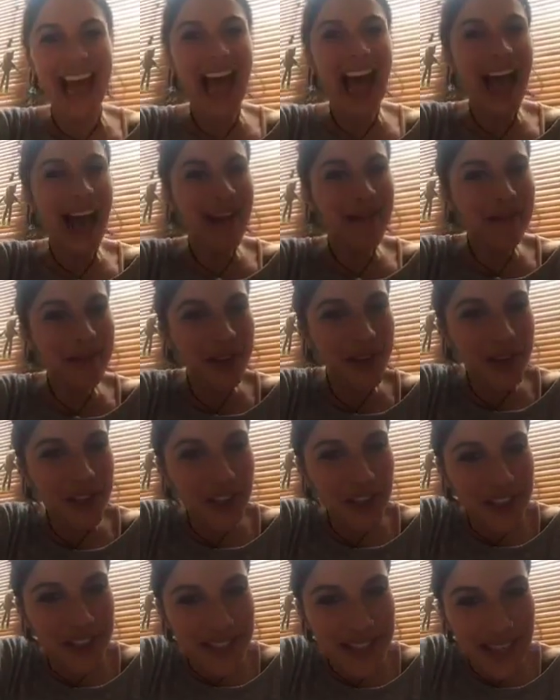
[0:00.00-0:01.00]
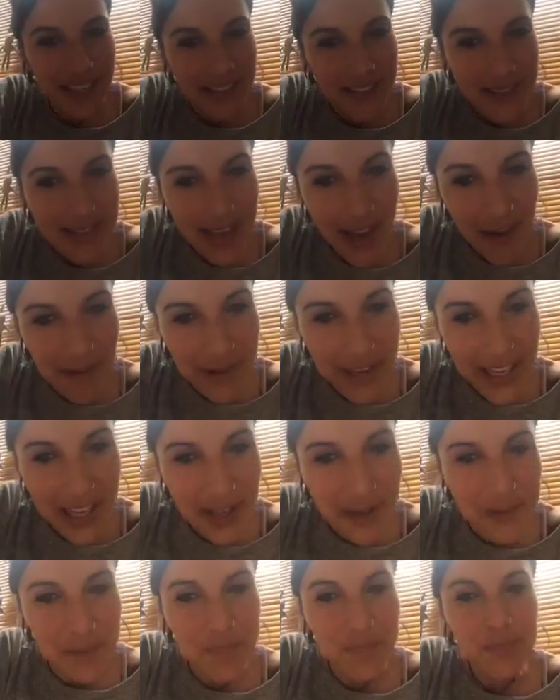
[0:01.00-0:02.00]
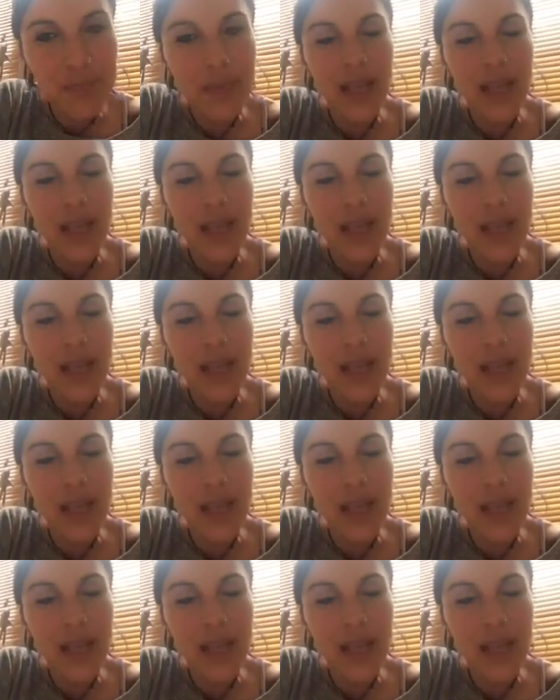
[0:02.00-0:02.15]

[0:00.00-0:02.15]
I'm good, Skills. How are you?